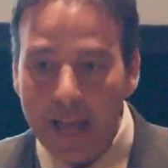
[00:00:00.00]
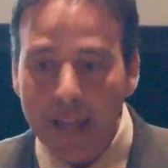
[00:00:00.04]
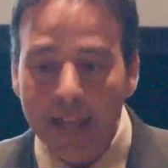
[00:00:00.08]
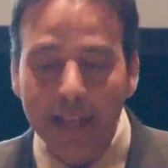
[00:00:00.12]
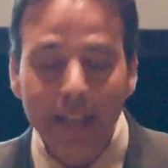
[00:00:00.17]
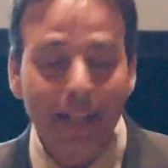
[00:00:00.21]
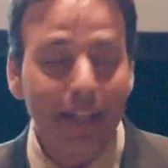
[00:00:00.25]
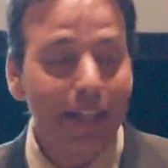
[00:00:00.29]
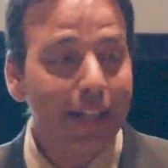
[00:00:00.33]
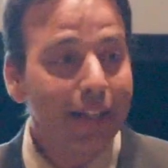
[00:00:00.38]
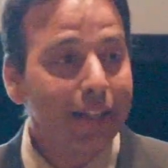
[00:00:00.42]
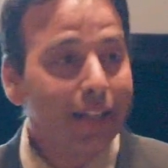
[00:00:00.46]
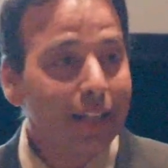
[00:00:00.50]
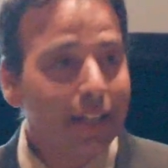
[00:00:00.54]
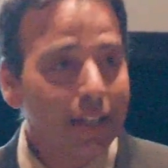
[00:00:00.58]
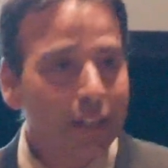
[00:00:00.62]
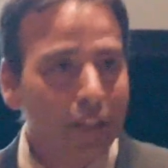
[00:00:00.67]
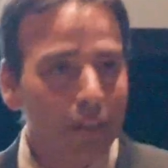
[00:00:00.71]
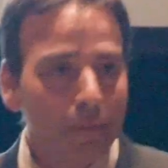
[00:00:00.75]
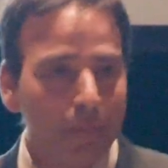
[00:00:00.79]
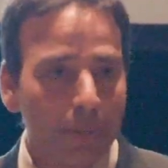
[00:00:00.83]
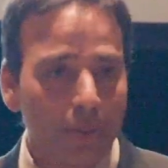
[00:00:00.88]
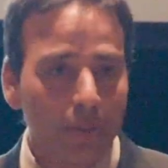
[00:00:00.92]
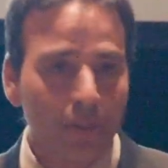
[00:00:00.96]
And in
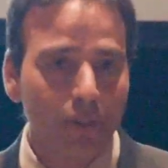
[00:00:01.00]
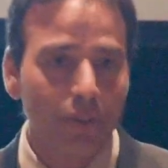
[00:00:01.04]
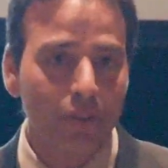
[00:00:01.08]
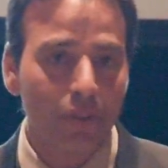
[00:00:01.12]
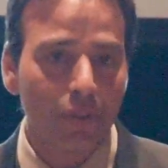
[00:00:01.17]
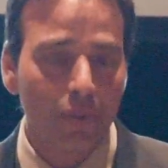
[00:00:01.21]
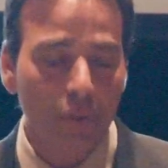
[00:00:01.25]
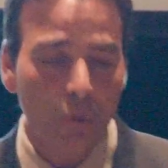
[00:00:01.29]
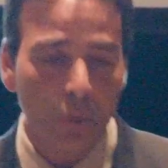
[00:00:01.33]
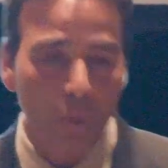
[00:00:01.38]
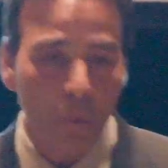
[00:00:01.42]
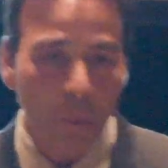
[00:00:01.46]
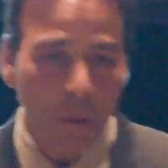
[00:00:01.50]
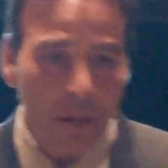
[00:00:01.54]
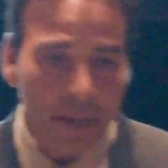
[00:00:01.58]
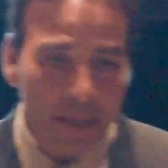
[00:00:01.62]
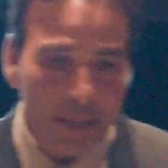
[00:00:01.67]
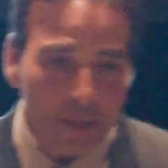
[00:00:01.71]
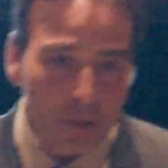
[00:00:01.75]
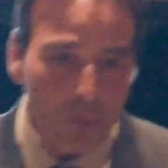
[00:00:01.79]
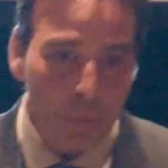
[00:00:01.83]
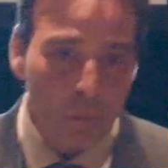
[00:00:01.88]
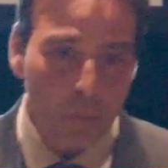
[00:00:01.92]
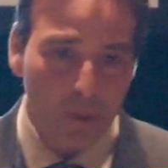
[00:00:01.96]
that commercial, the
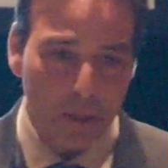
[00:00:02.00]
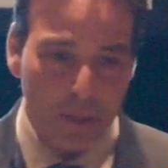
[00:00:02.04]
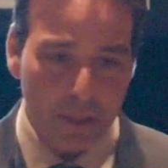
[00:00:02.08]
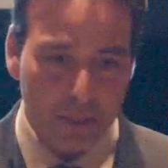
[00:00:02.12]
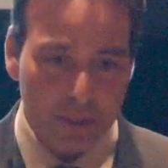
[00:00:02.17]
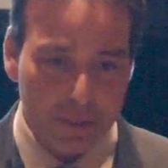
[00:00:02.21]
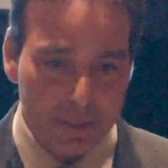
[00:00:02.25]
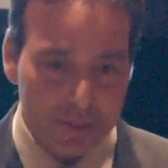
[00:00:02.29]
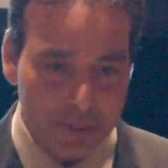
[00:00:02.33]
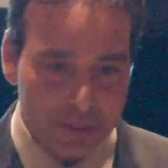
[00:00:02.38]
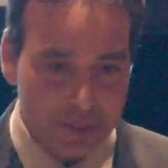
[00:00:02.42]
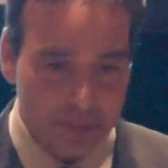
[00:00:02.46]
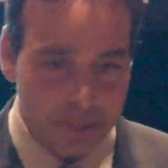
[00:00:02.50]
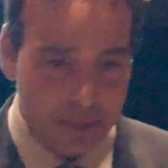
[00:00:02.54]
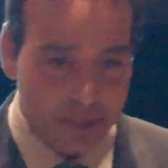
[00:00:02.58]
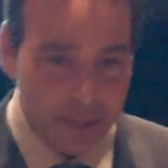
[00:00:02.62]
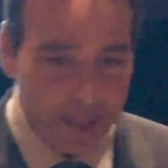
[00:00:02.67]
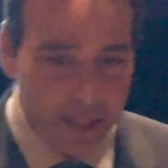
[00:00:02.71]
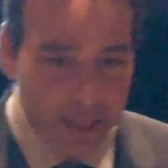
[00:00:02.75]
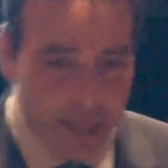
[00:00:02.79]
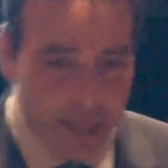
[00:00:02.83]
way it worked